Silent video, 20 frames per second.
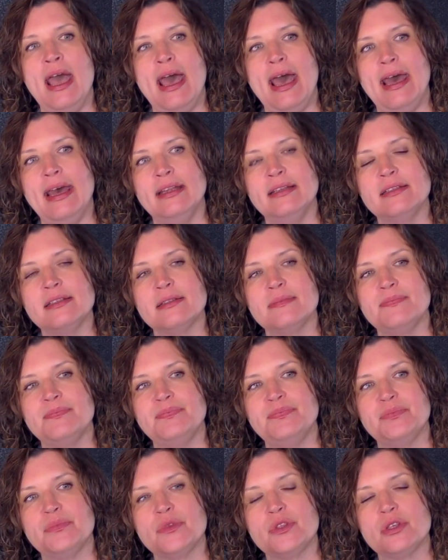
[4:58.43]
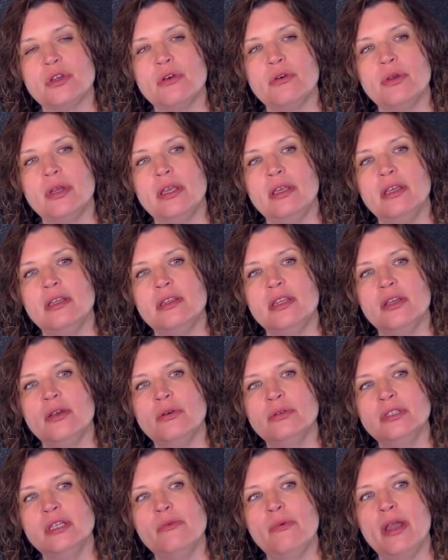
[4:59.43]
And So the
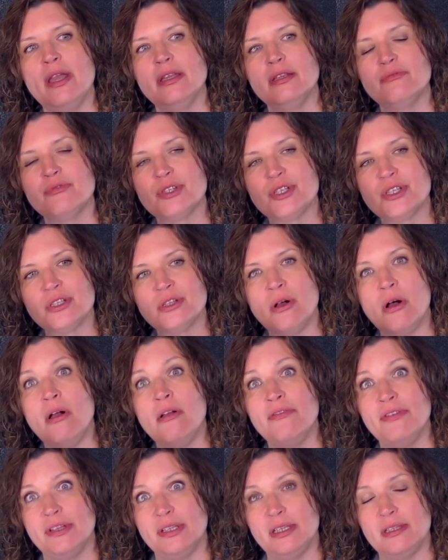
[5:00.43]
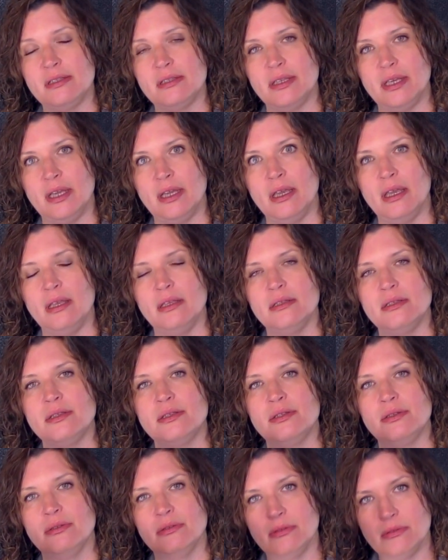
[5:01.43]
only way to resolve anything is
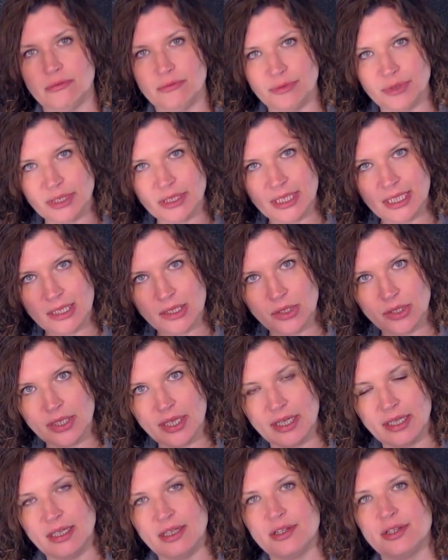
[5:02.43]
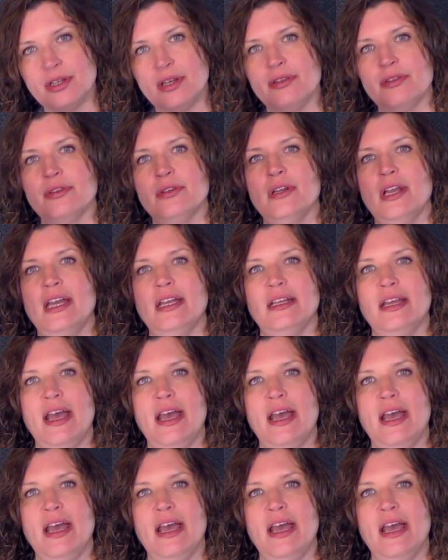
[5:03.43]
to really look at each other and